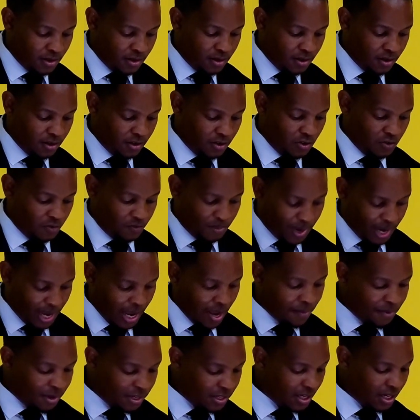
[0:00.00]
You became
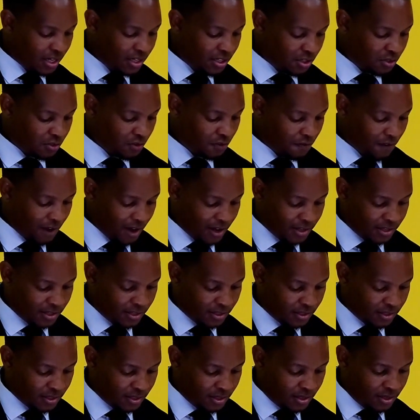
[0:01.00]
imitators of us,
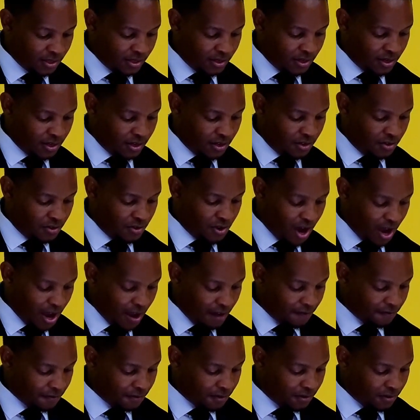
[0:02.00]
you
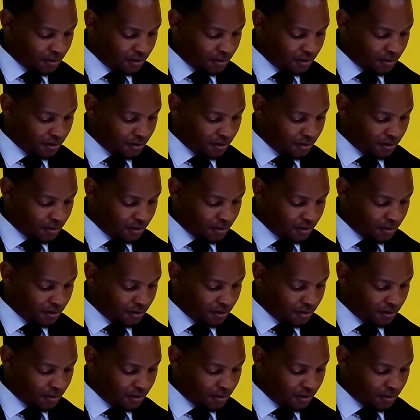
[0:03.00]
have,